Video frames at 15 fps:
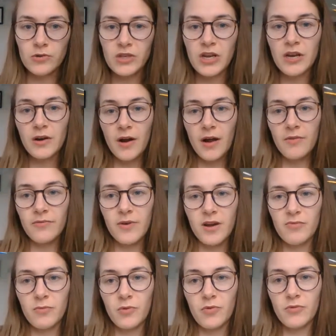here and
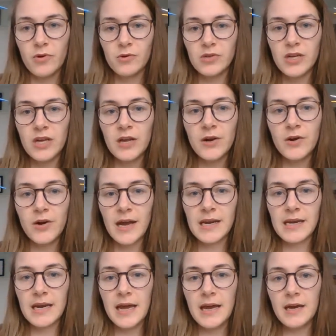5 more rows here. And
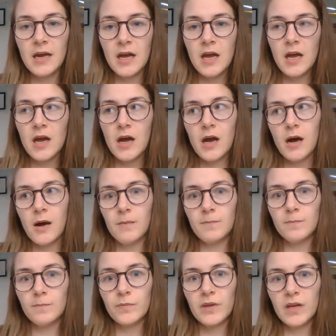then
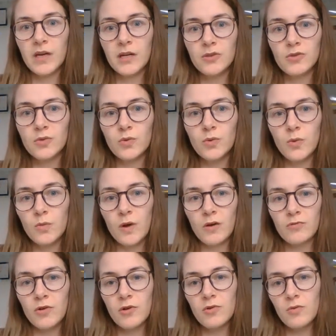I'll do 1
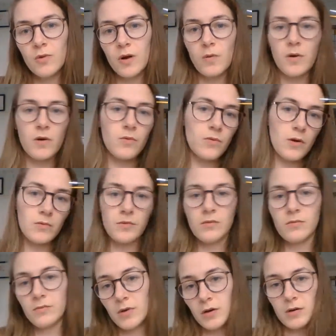row, 1 row, 1,
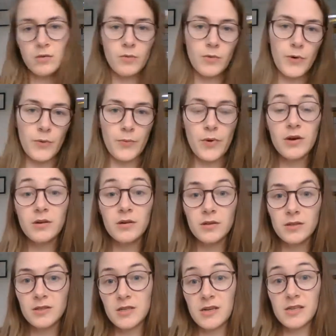1, 1, 1
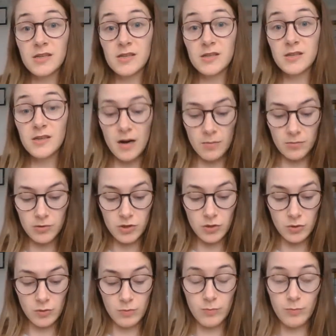until it's time
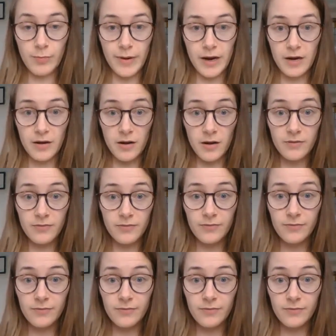to bind off.